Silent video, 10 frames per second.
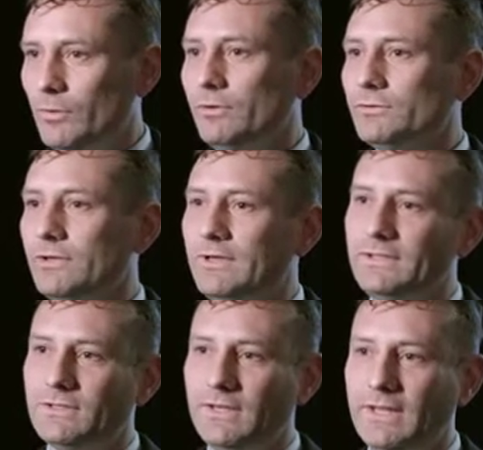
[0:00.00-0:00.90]
We also
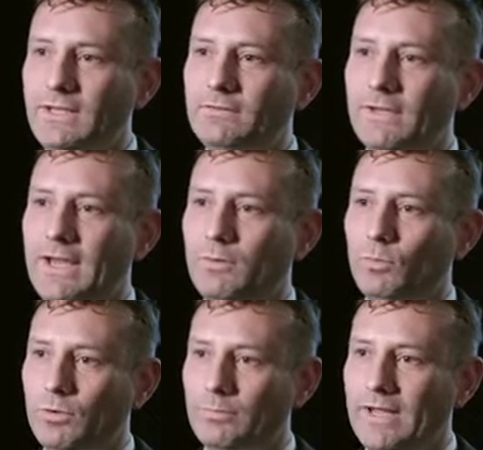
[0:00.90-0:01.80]
need to leave our
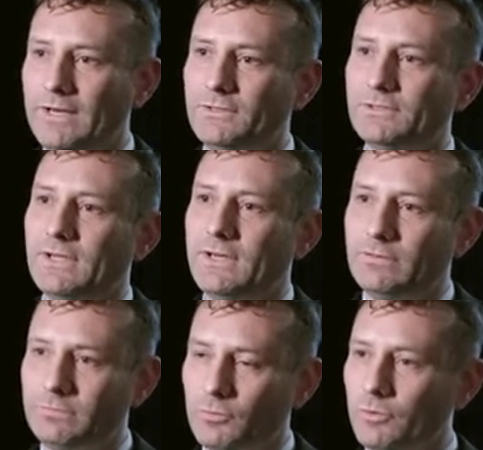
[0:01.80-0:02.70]
water managers
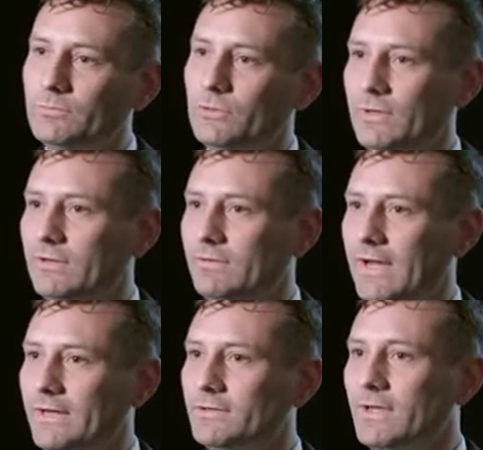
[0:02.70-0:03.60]
enough room to
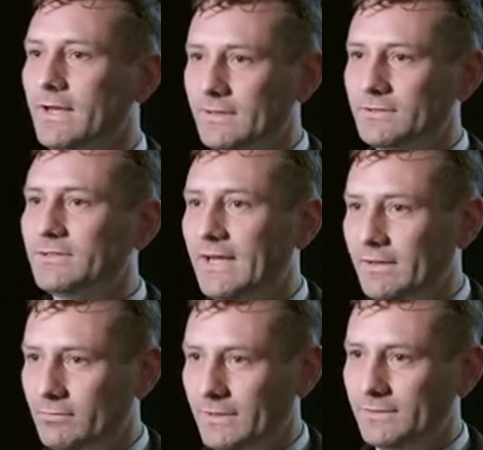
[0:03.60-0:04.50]
innovate, to
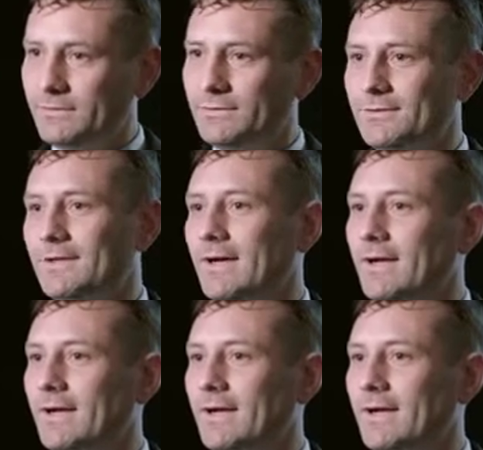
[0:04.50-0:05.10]
take risks,